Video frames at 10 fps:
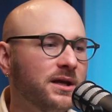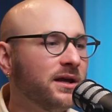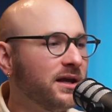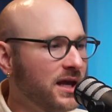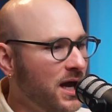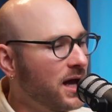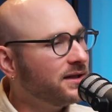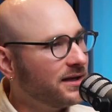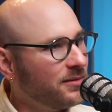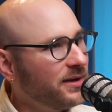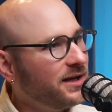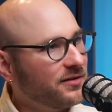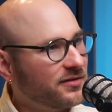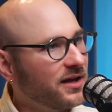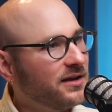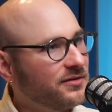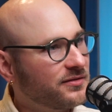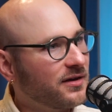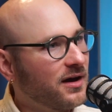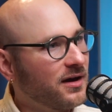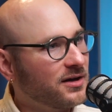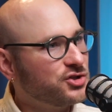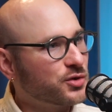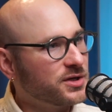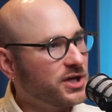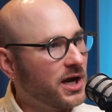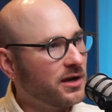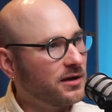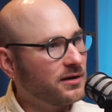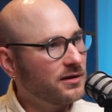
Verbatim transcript: yeah a little bit is is uh georgiana